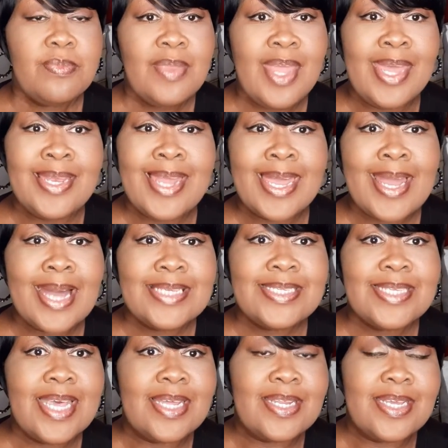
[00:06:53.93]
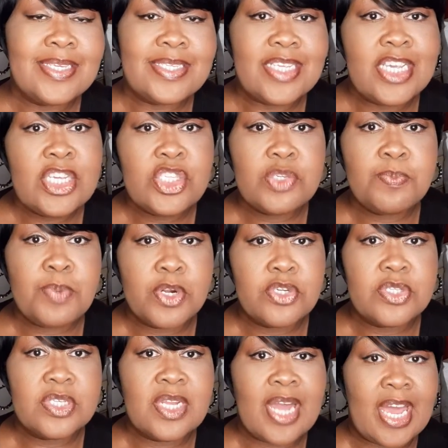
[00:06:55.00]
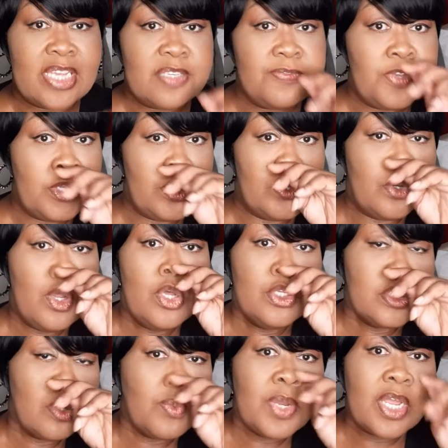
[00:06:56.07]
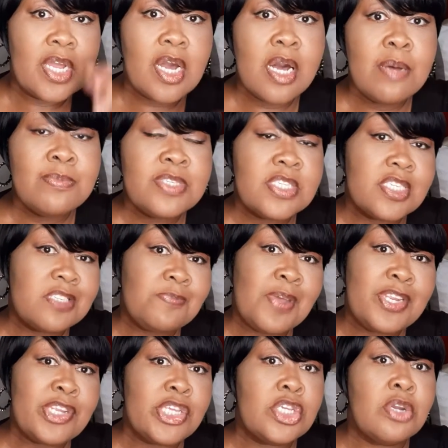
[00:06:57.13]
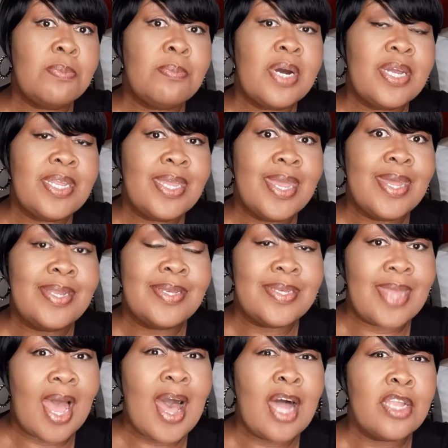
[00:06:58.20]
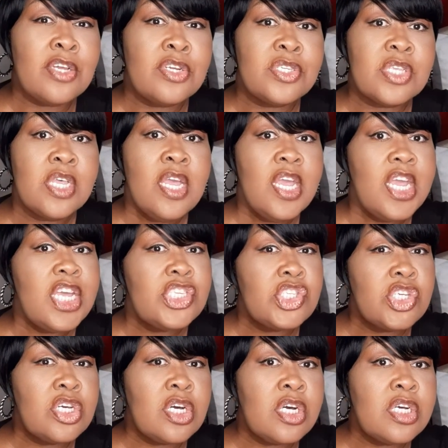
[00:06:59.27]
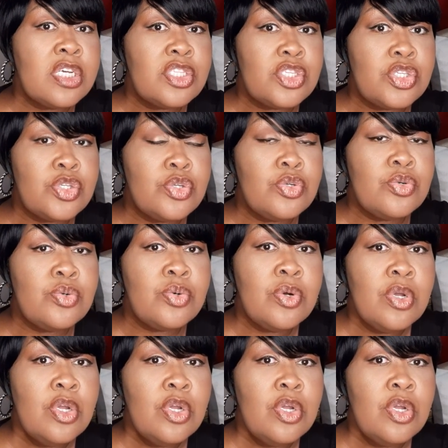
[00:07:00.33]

And like I said, it's each personalized for you. So when it comes to spending your money and dollars, it's good to